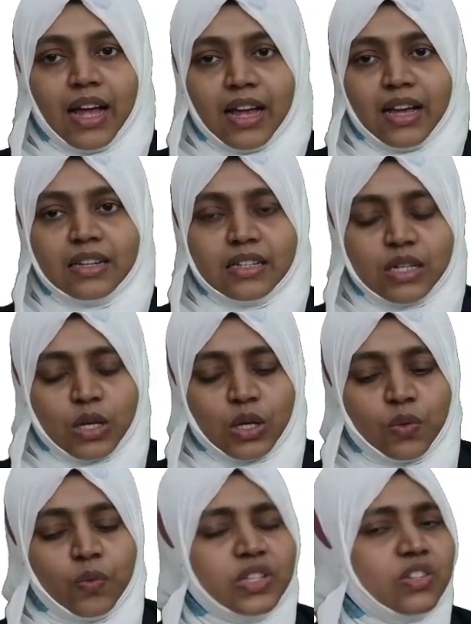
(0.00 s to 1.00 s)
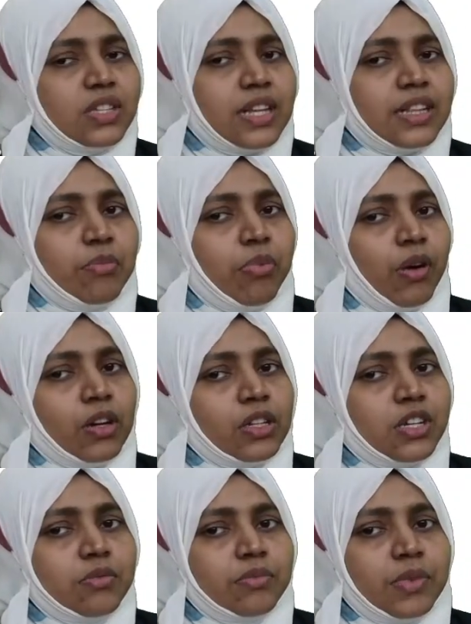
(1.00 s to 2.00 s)
And which is at the
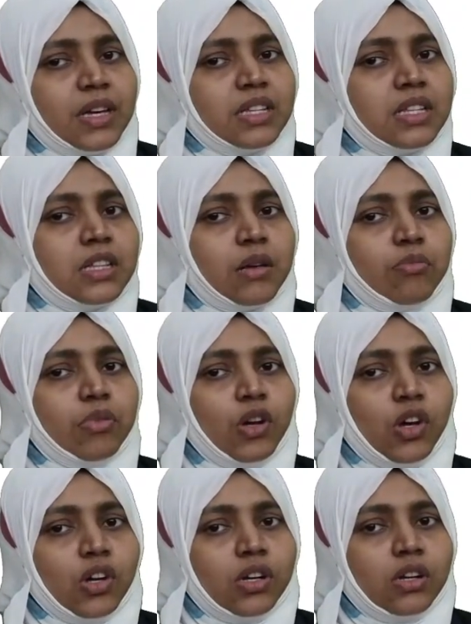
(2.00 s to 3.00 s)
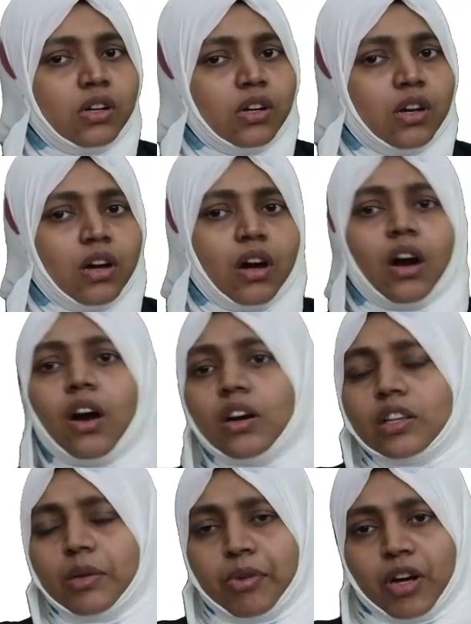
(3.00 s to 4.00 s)
bottom? Is it the book
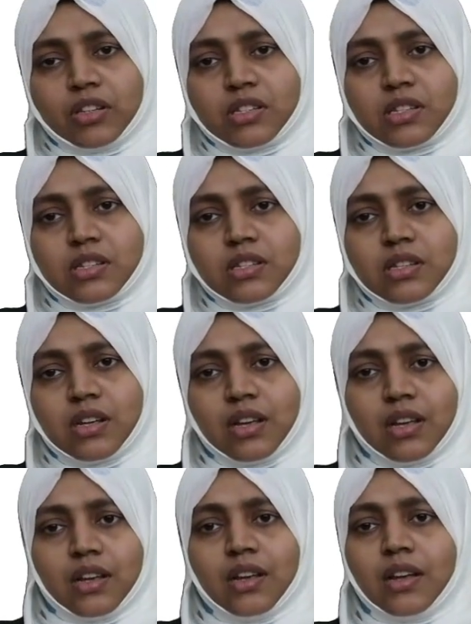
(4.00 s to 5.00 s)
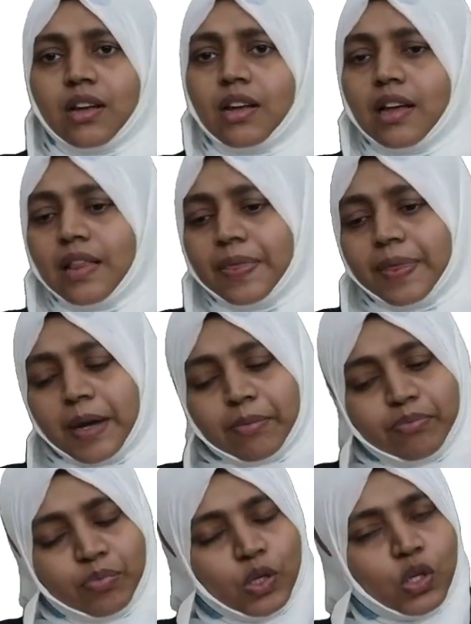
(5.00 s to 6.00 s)
or the box?
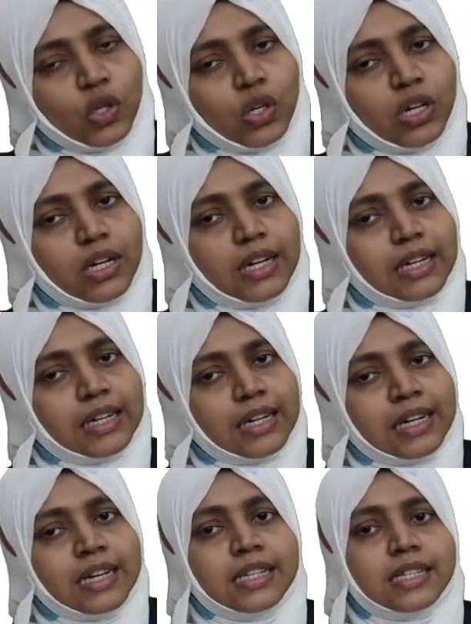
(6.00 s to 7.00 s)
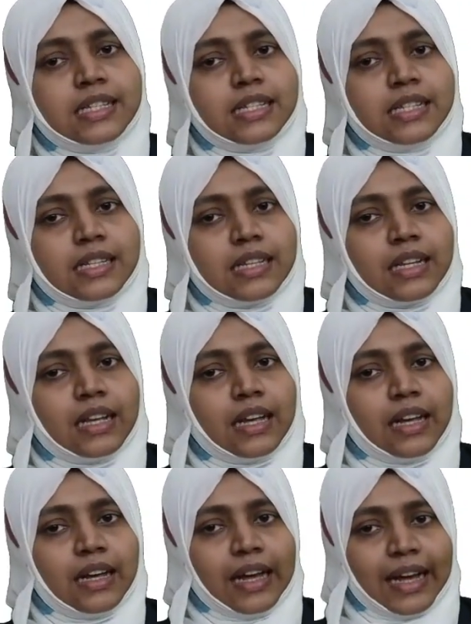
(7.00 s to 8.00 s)
The book is
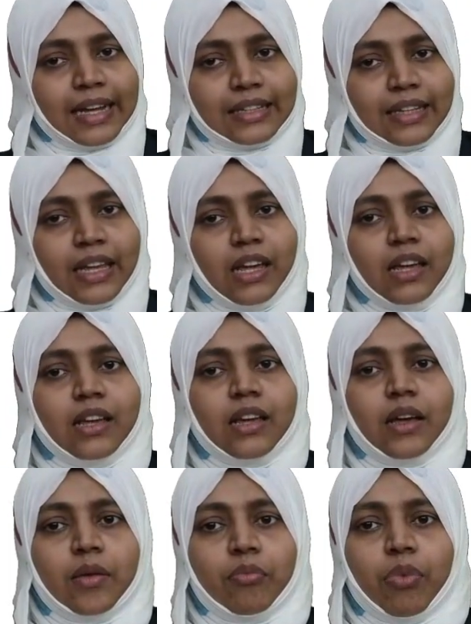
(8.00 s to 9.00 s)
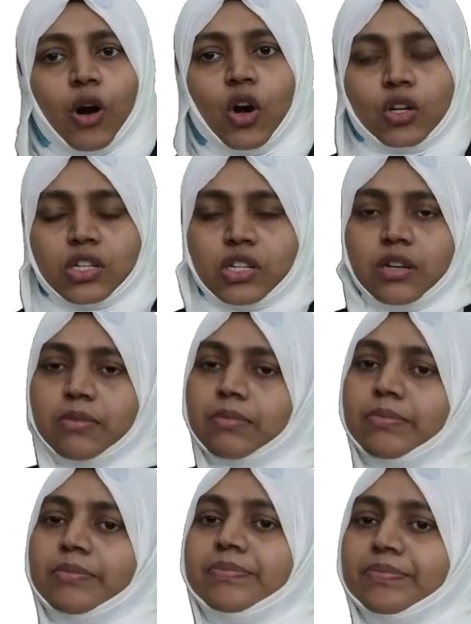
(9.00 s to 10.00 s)
at the
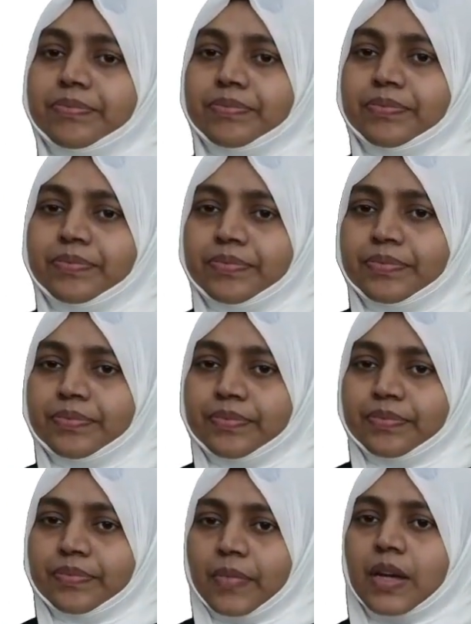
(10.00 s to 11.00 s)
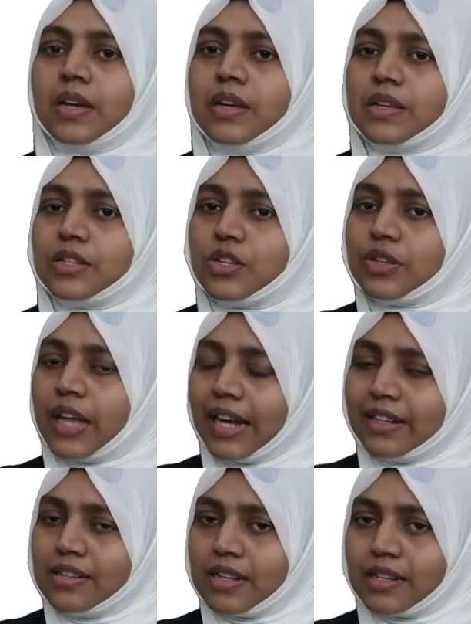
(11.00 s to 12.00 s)
bottom. So
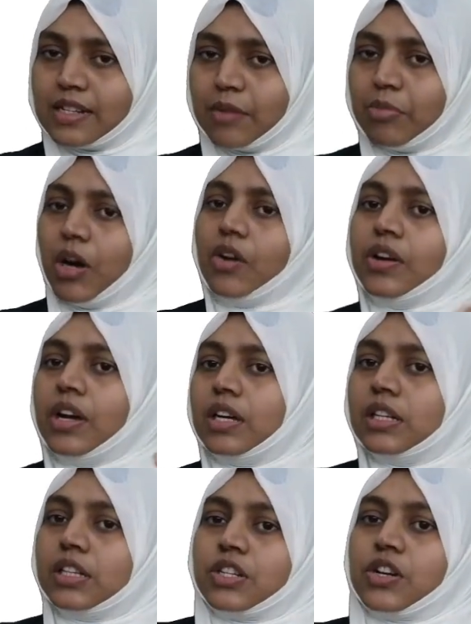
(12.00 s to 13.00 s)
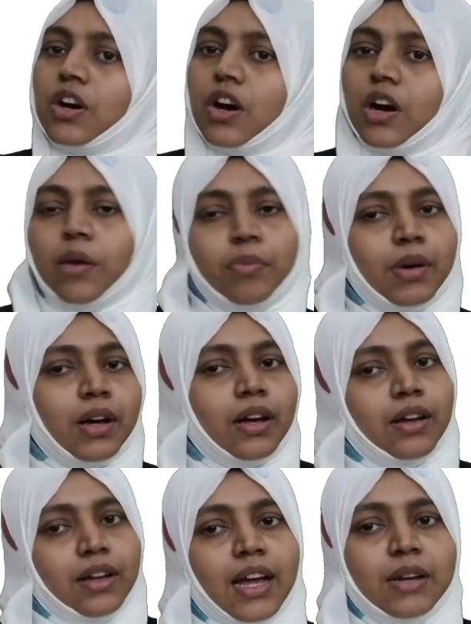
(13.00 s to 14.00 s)
that is it about top
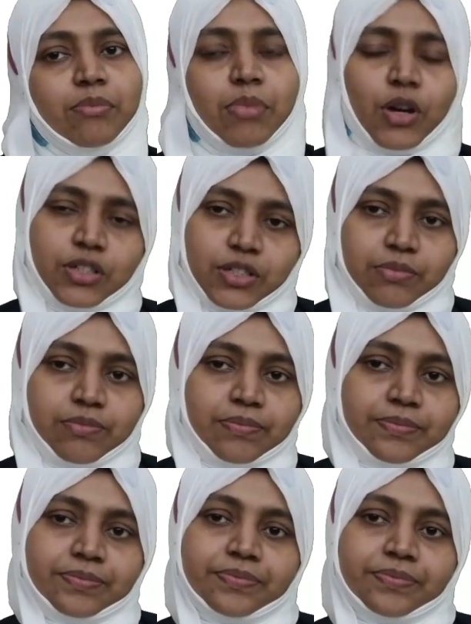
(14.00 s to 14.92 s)
and bottom.